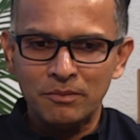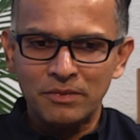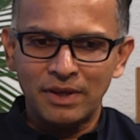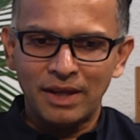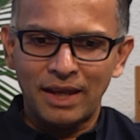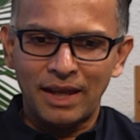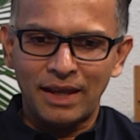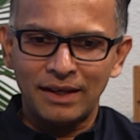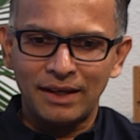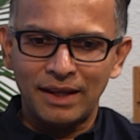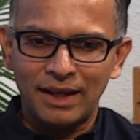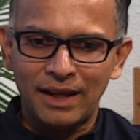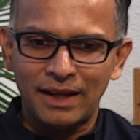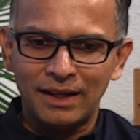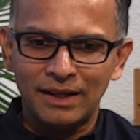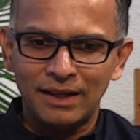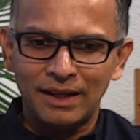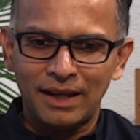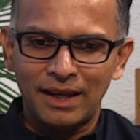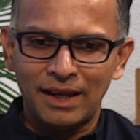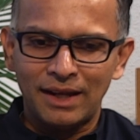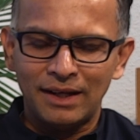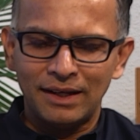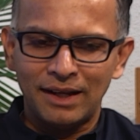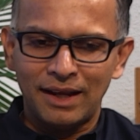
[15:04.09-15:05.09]

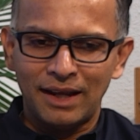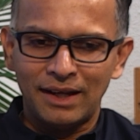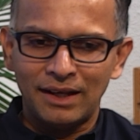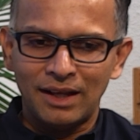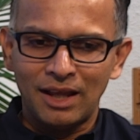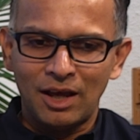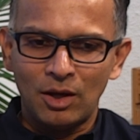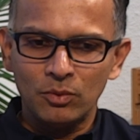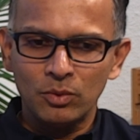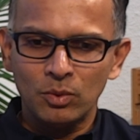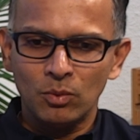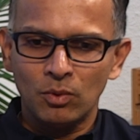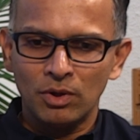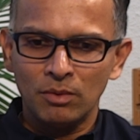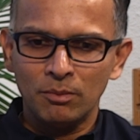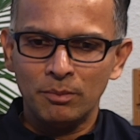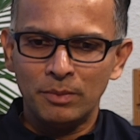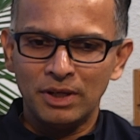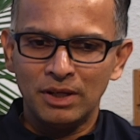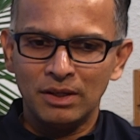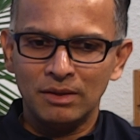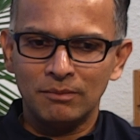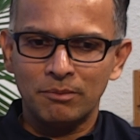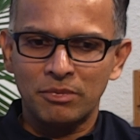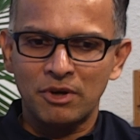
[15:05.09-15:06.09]
And now you want to
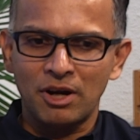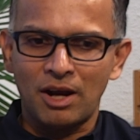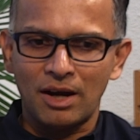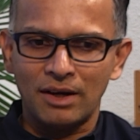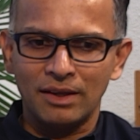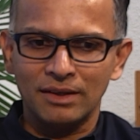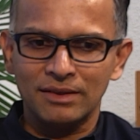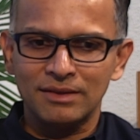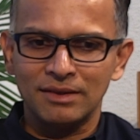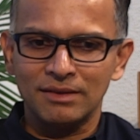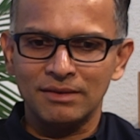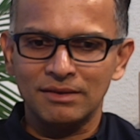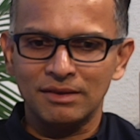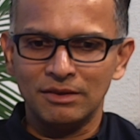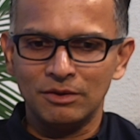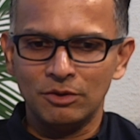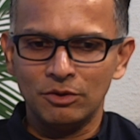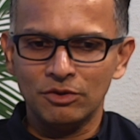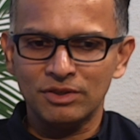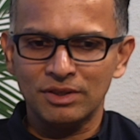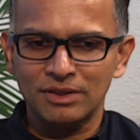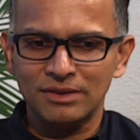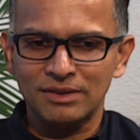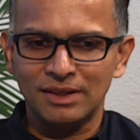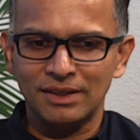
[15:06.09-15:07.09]
build products and
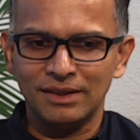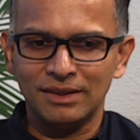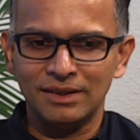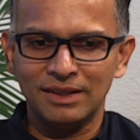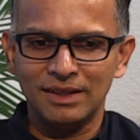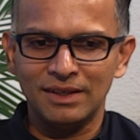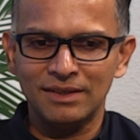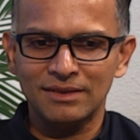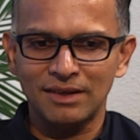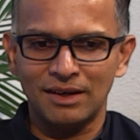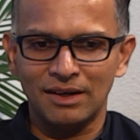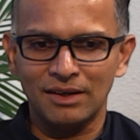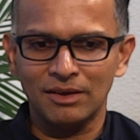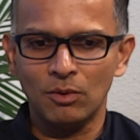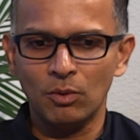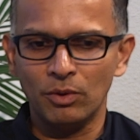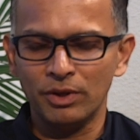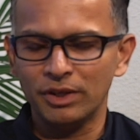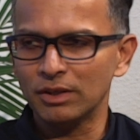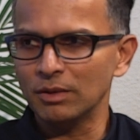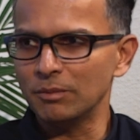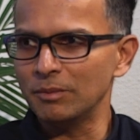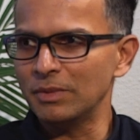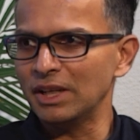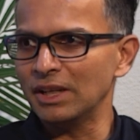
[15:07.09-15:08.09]
solutions, and these are going
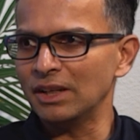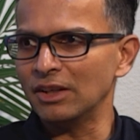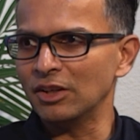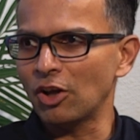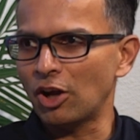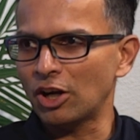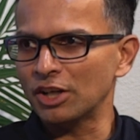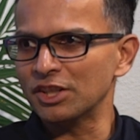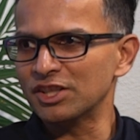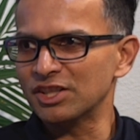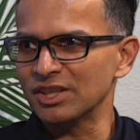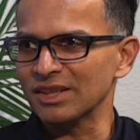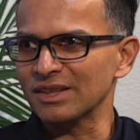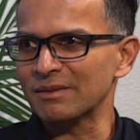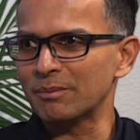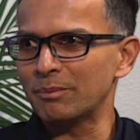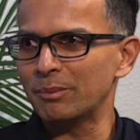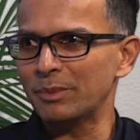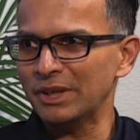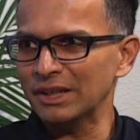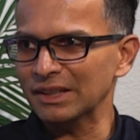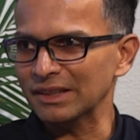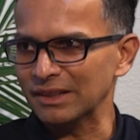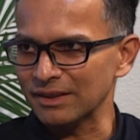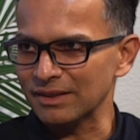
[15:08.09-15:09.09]
to be not just
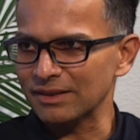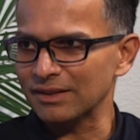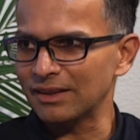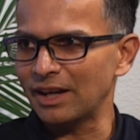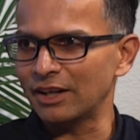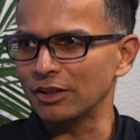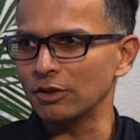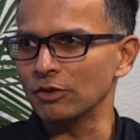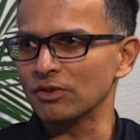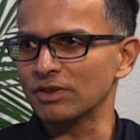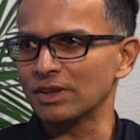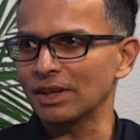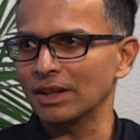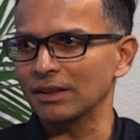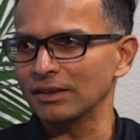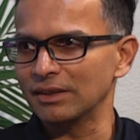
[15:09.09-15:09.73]
pills that you sell.